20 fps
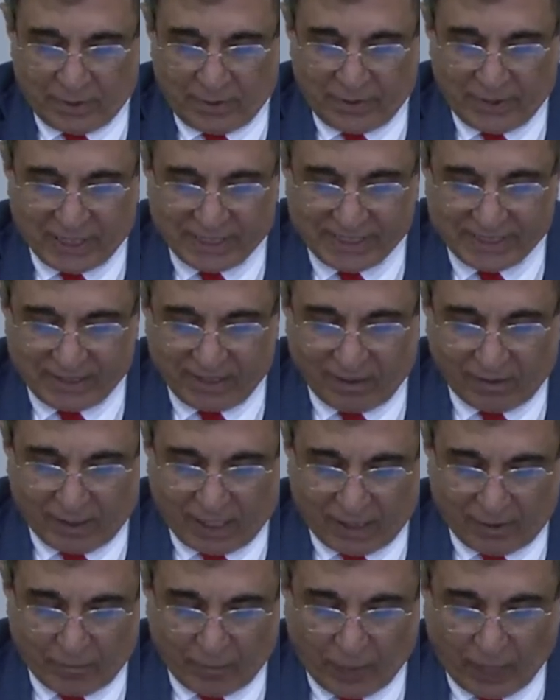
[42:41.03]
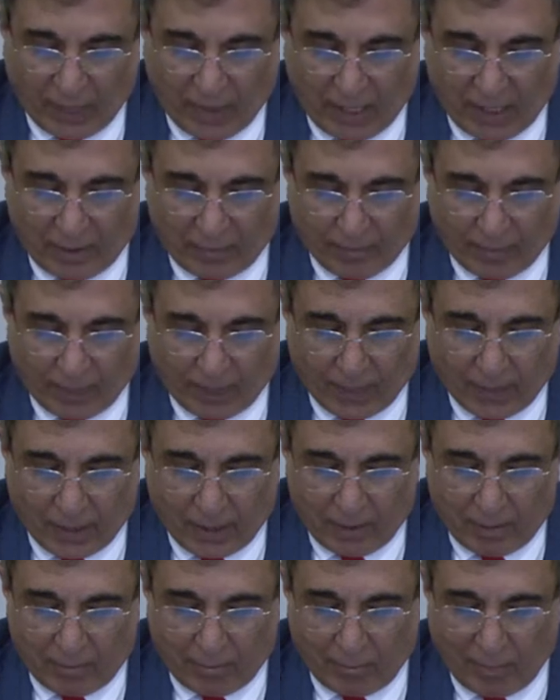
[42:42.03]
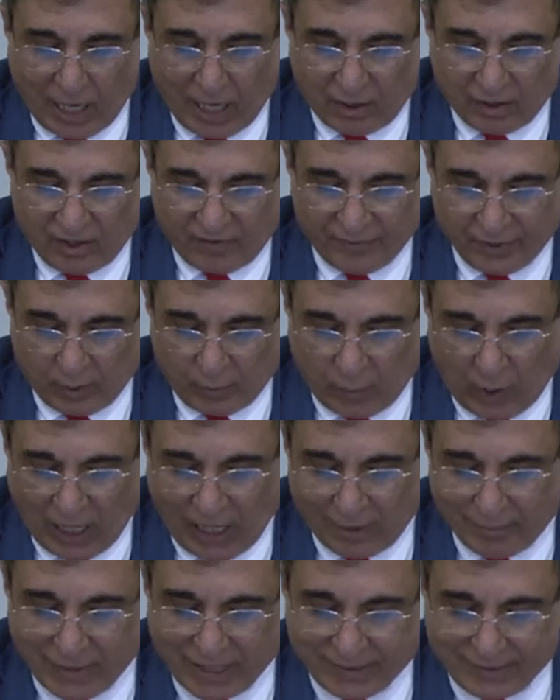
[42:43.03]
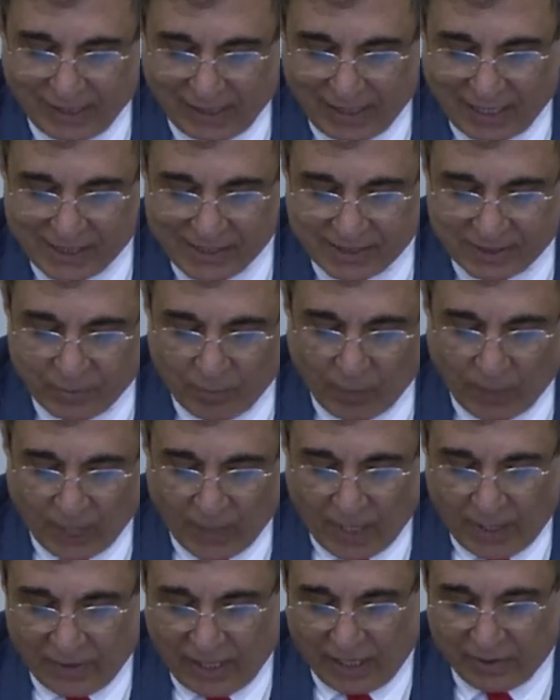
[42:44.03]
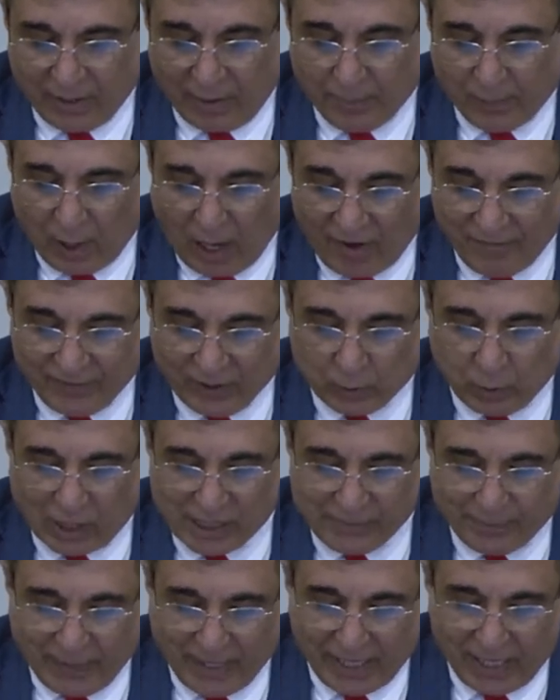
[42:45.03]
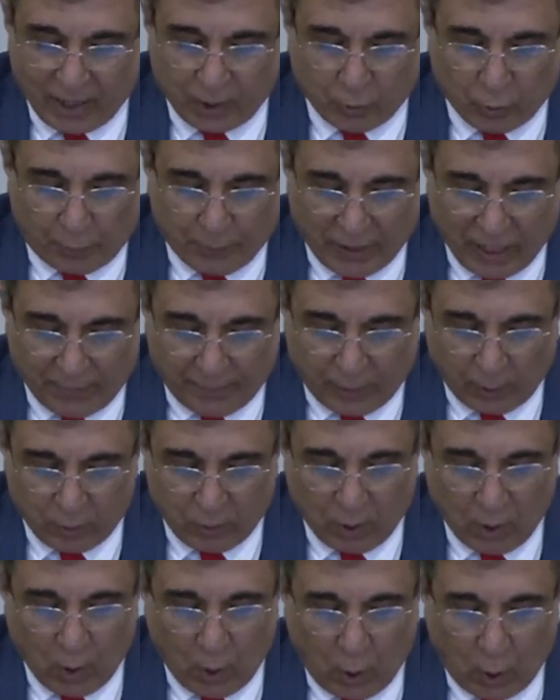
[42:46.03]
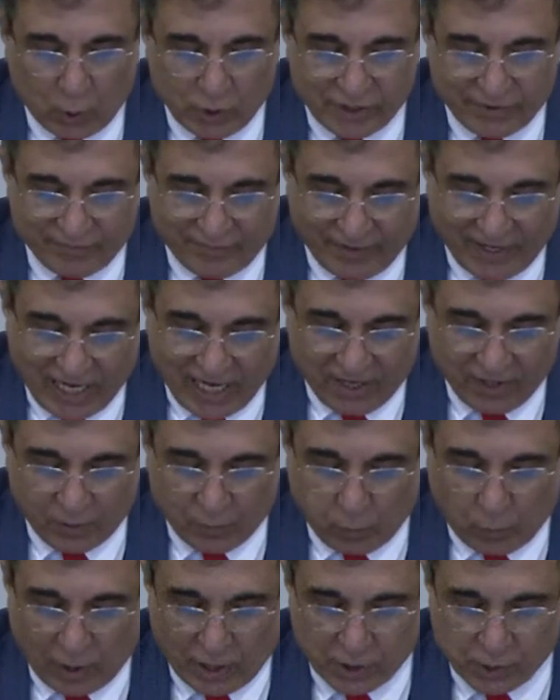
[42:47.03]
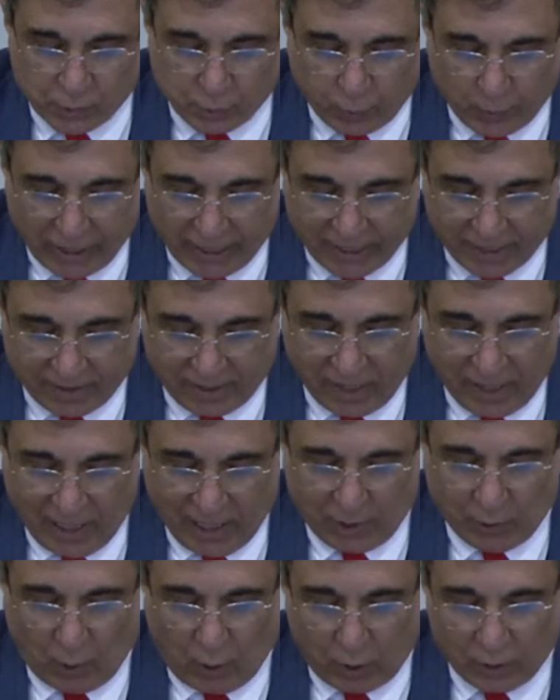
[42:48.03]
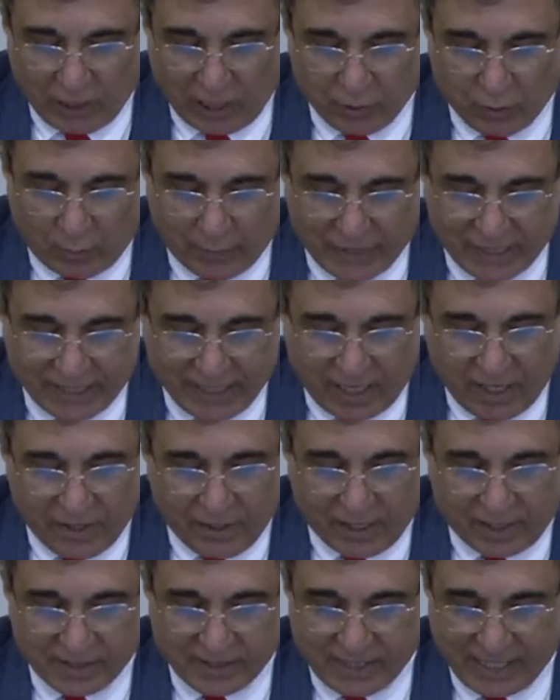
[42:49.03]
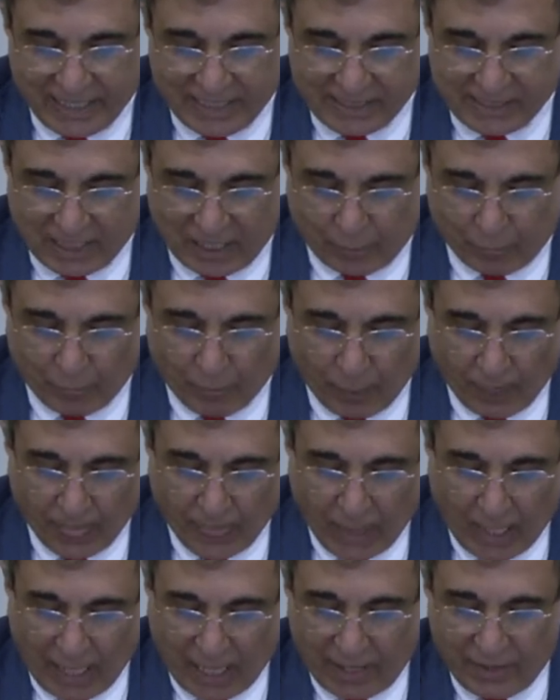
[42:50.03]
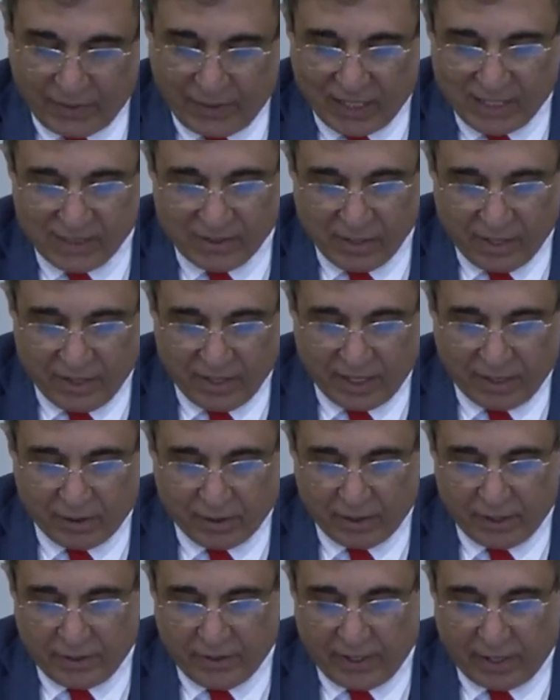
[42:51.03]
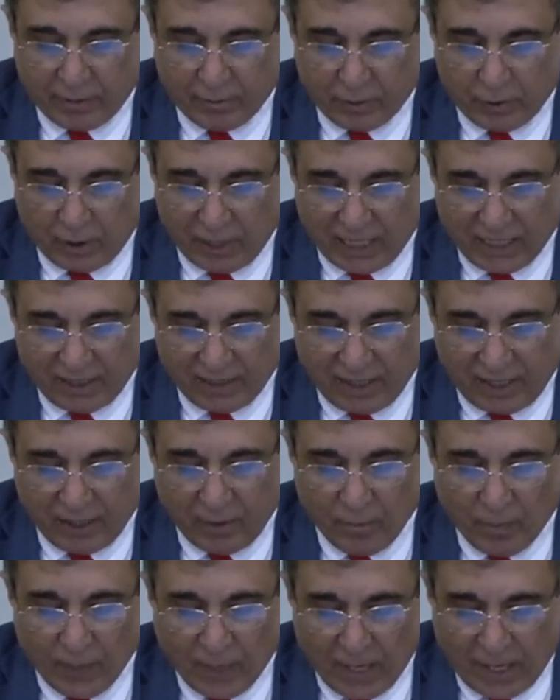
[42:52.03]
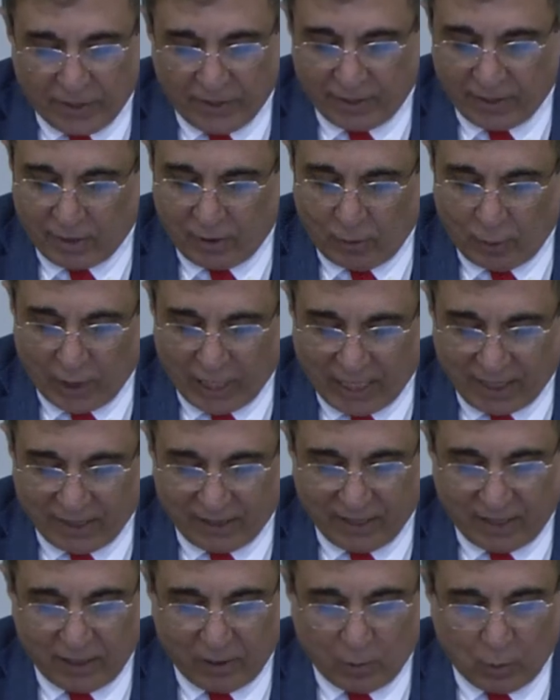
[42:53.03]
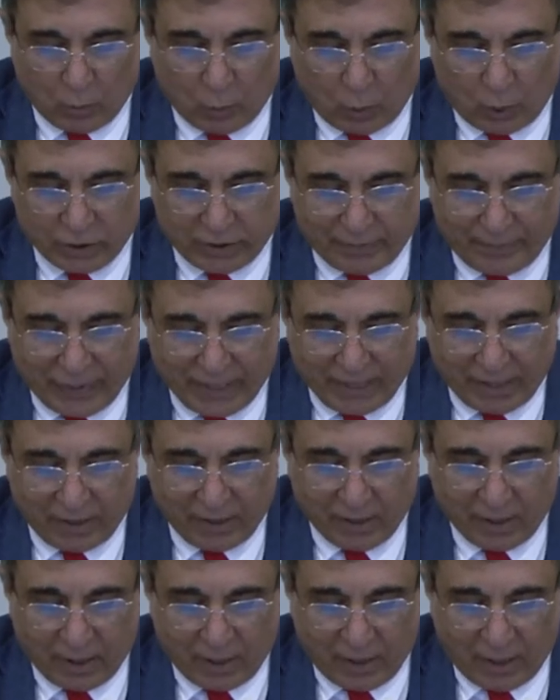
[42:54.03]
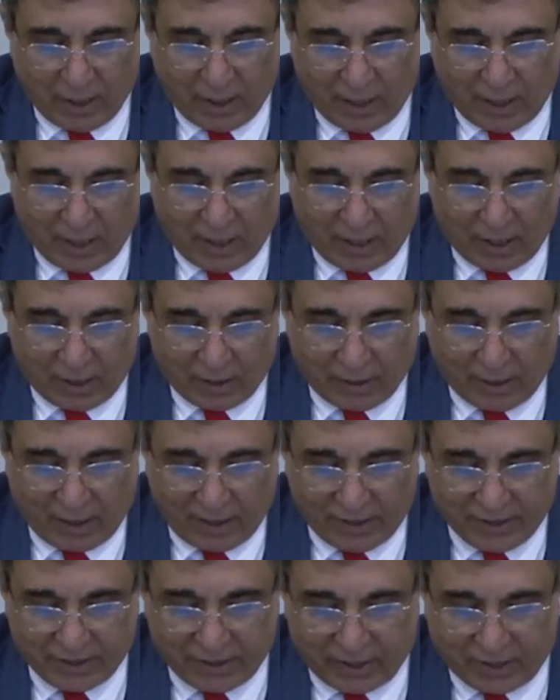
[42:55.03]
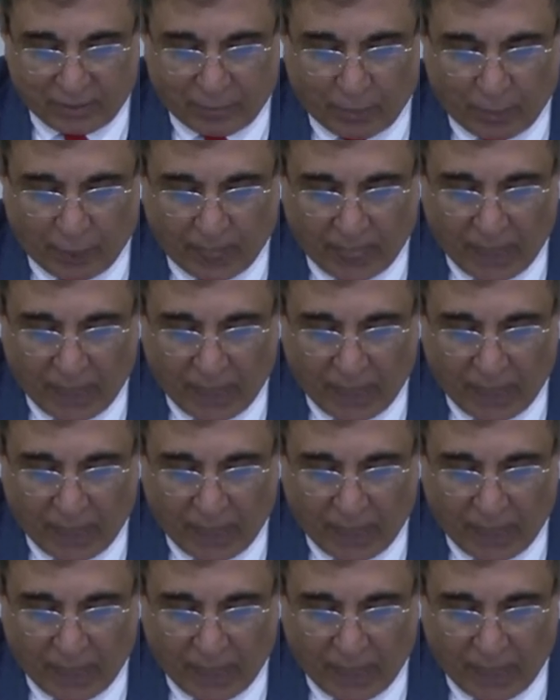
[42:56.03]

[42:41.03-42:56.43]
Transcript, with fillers: The Sirah biography of Muhammad tells us that the Prophet was paying to people whose faith was weak in order to maintain their Islam, and this, their, their reality, their loyalty would be uh, guaranteed.